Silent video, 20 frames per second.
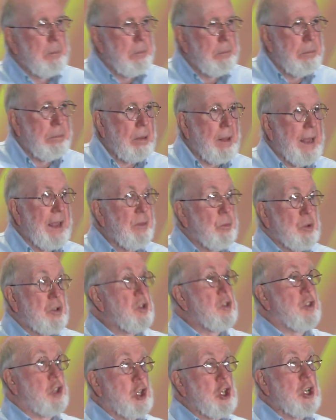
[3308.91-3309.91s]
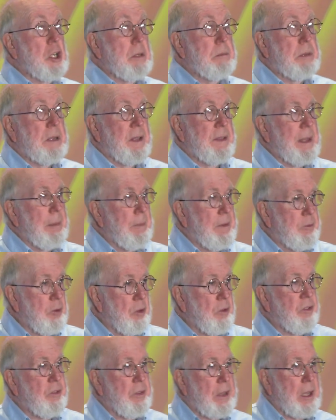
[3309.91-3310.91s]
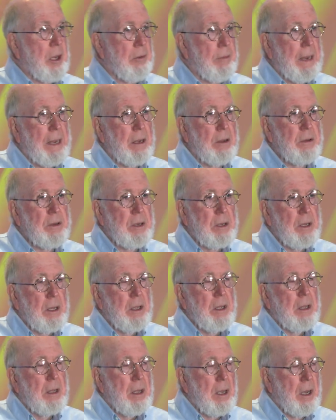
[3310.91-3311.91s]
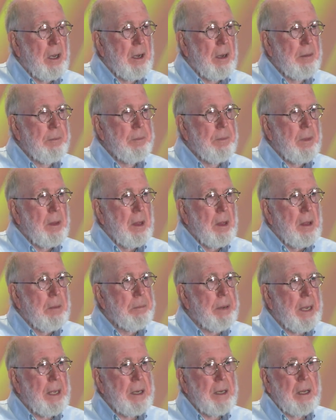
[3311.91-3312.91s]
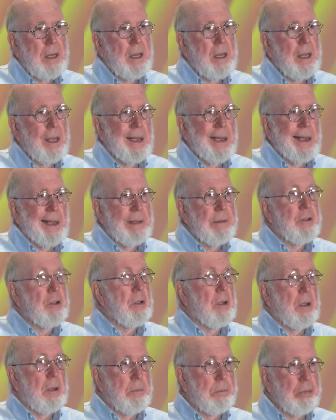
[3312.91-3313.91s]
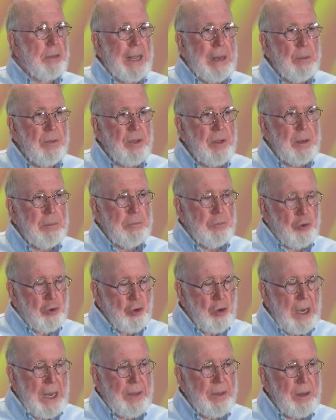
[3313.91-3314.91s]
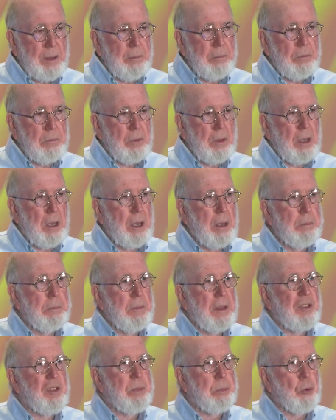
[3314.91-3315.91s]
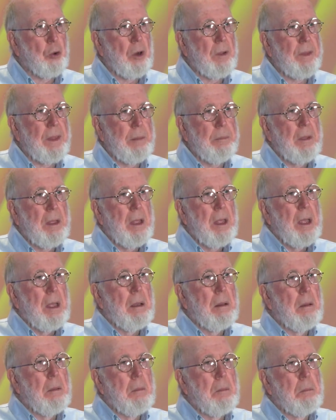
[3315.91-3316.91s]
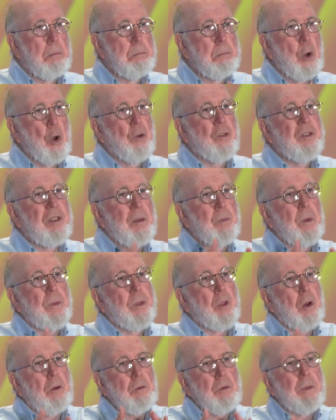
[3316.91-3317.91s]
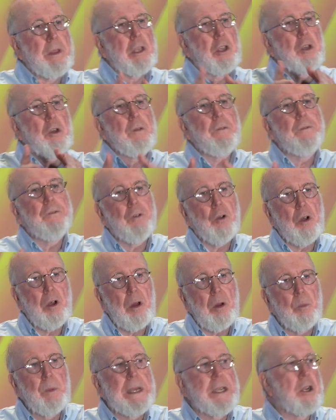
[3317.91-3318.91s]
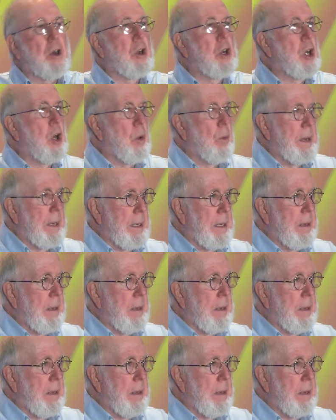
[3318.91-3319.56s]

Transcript: plans, which is good because that means they'll stick around. Um, but uh, play with them, try them, um, explore them. Most of what they're really good for, we don't know what